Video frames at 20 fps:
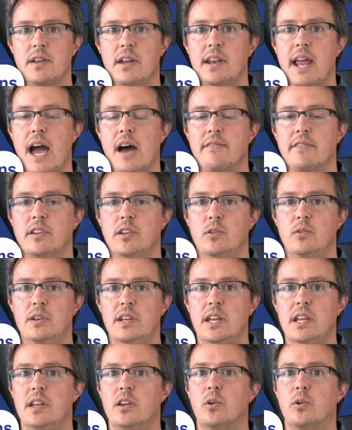than having
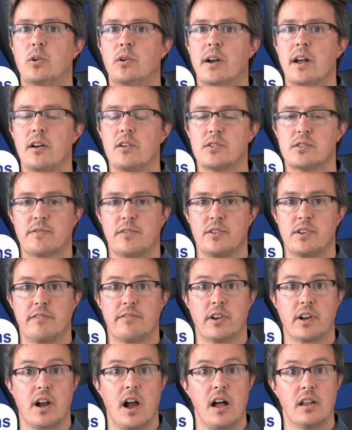unique URLs for
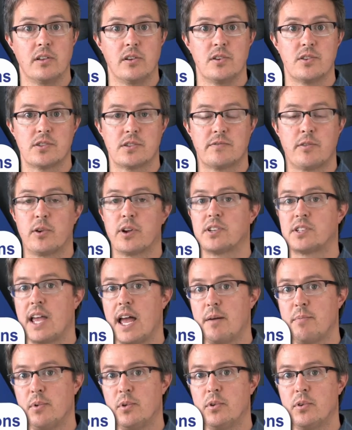different colors, for
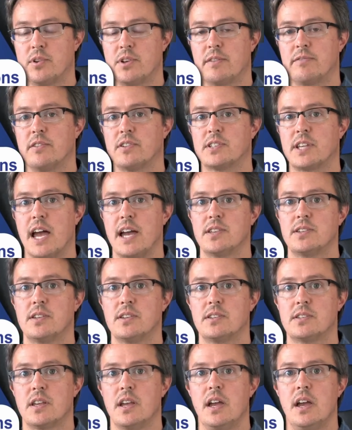example, or different
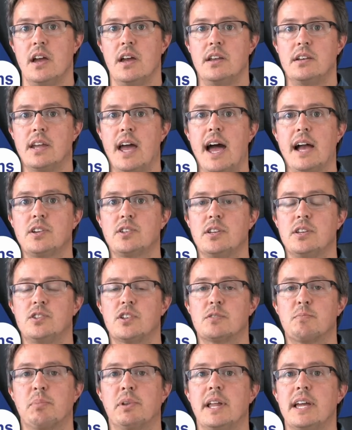sizes, to actually
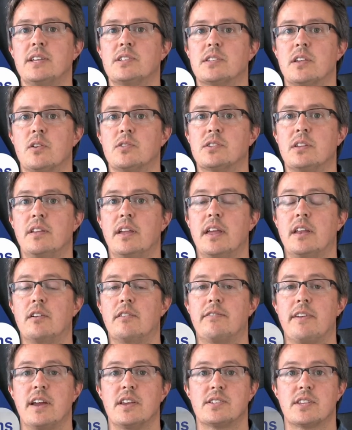just place those in the
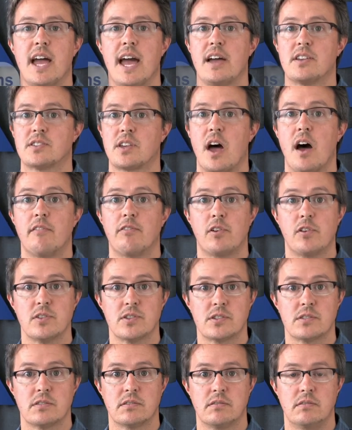interface as
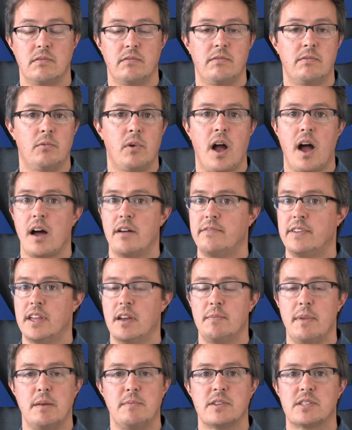hovers
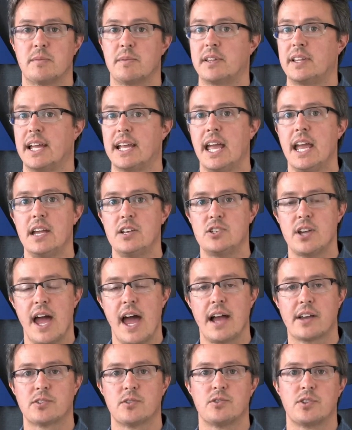via maybe something like
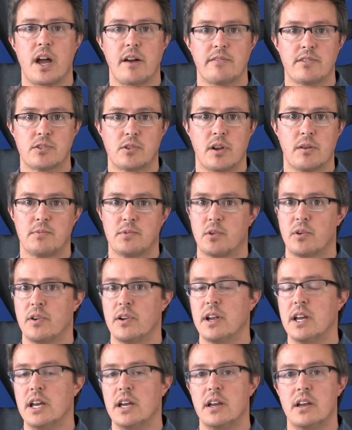Ajax or JavaScript
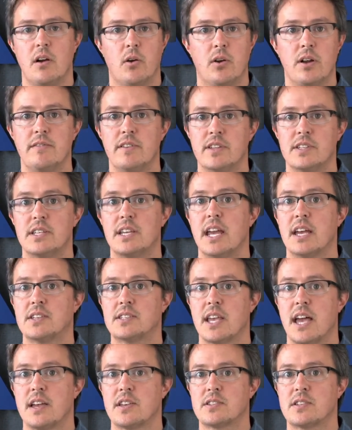or even
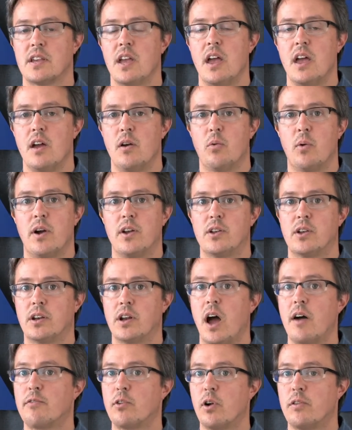CSS, where you
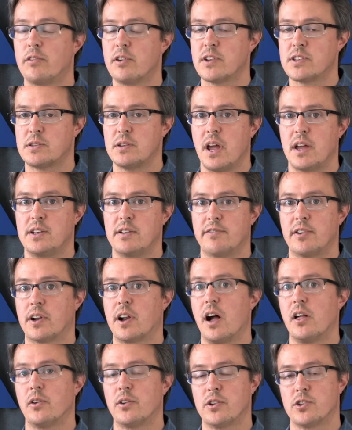can hover over a different
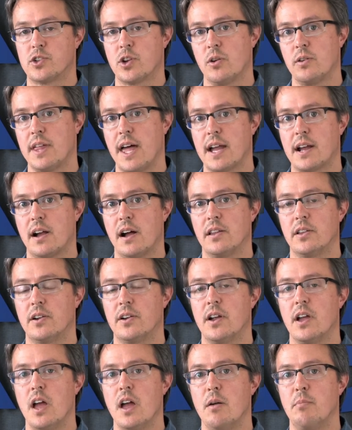color to show that
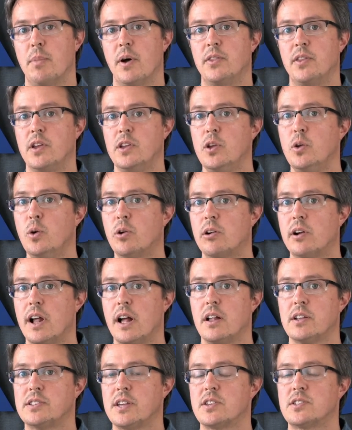color, but the
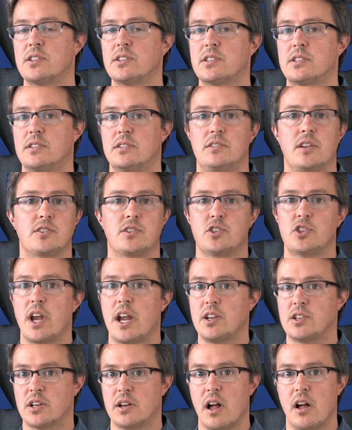URL doesn't
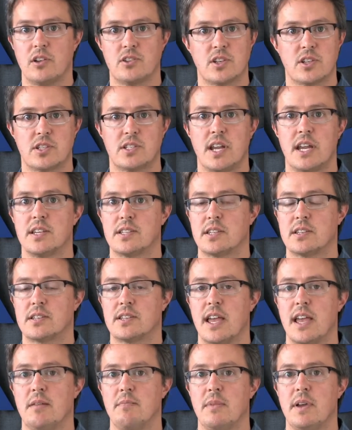change at all. It just stays the
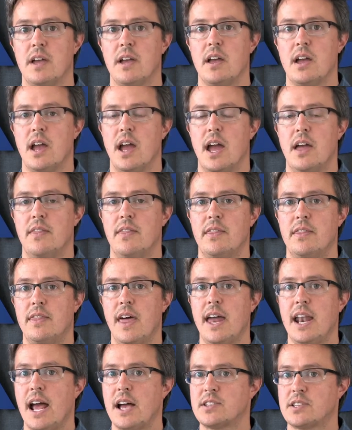same. And
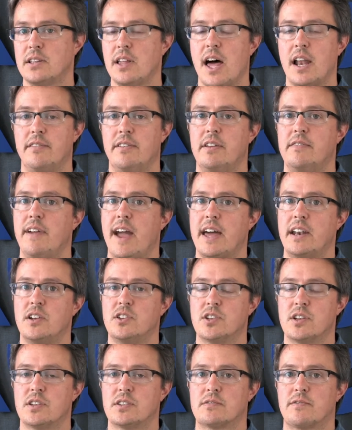that has a lot of
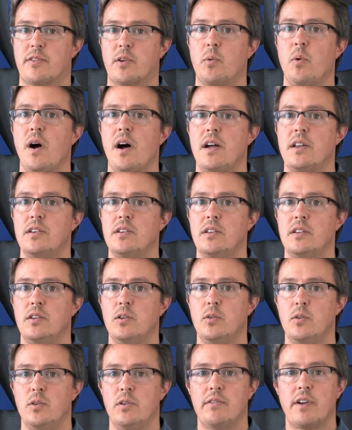advantages. For one,
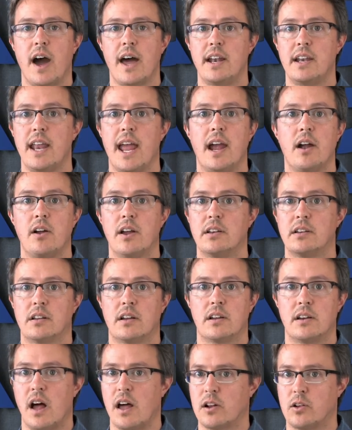you've got inherent
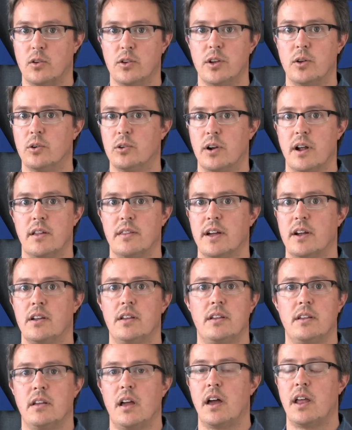canonical URL
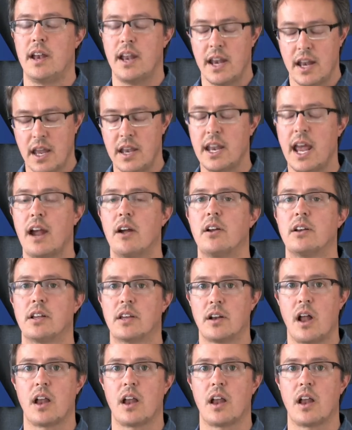there. An inherent